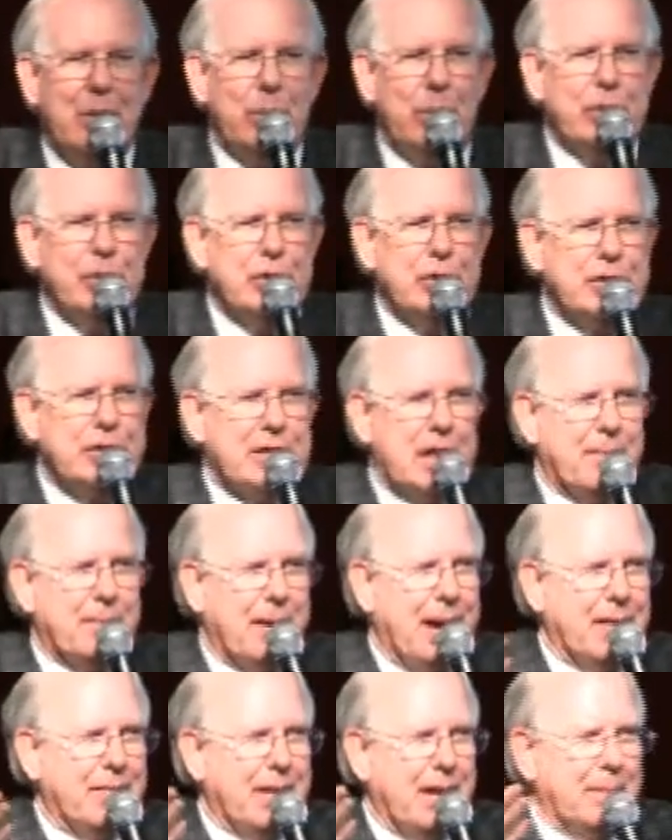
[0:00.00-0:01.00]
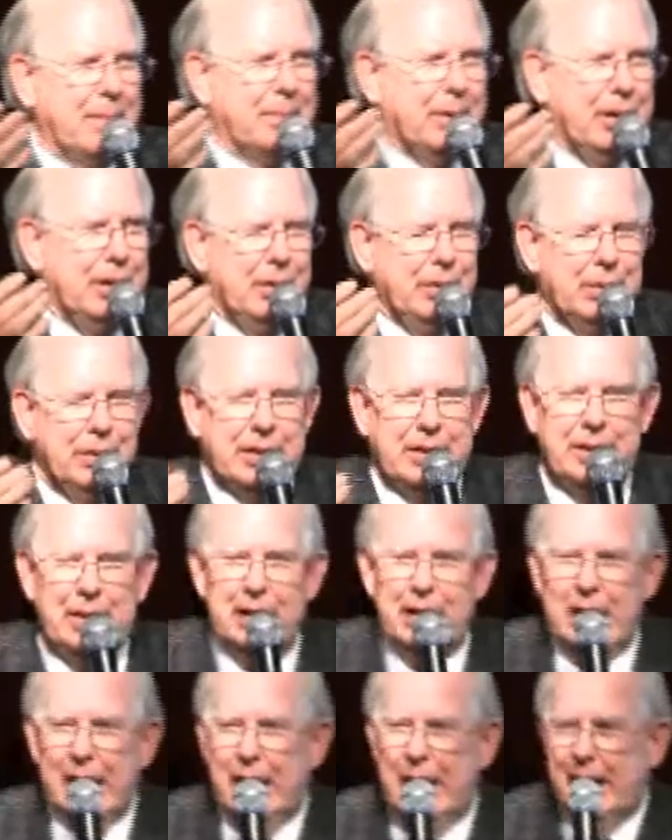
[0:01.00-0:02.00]
Would you step out of that pew and,
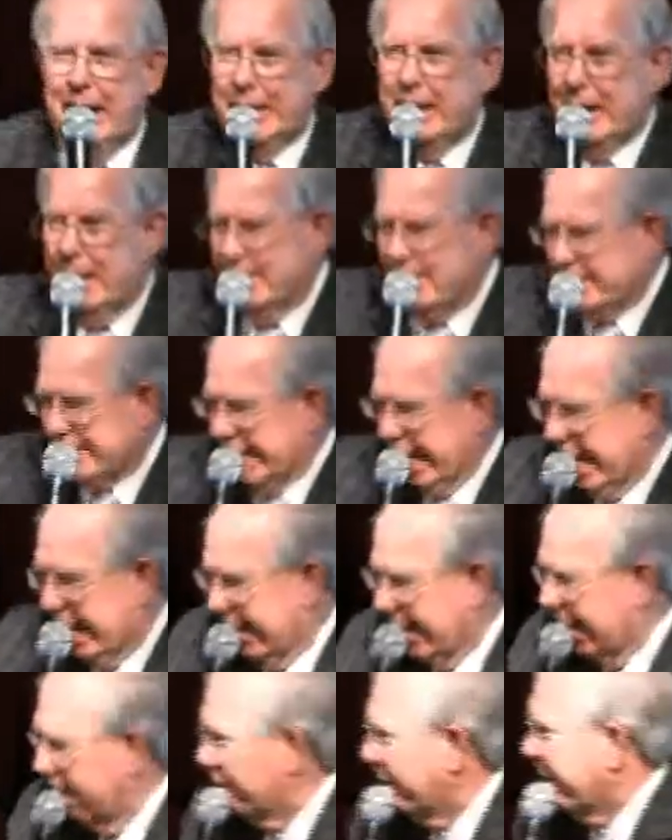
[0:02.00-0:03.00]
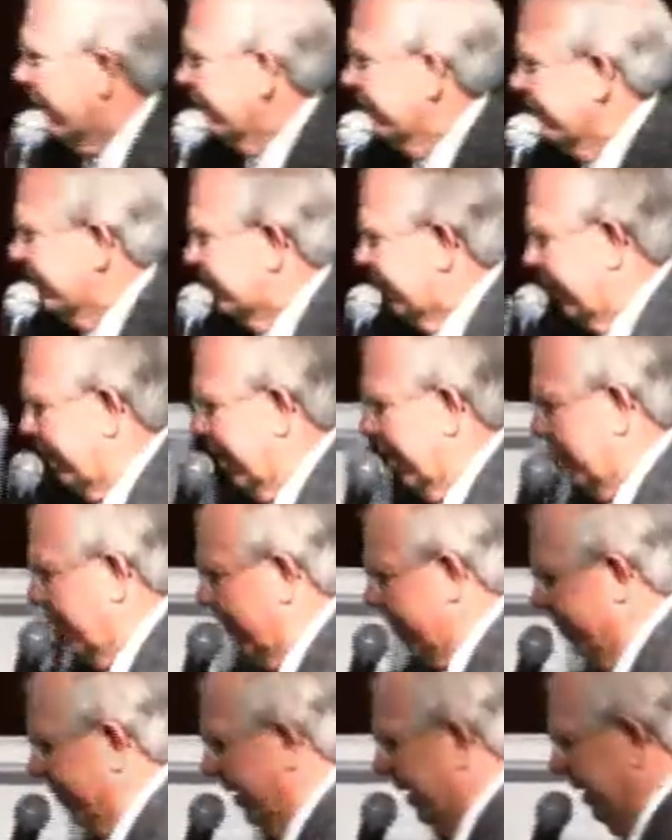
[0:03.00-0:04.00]
and come stand here around this front
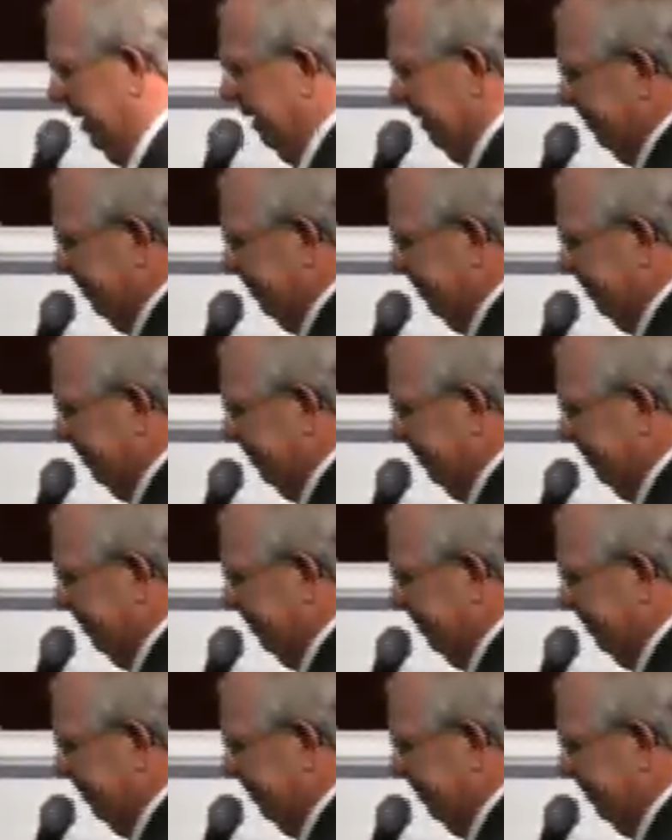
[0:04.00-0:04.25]
with me?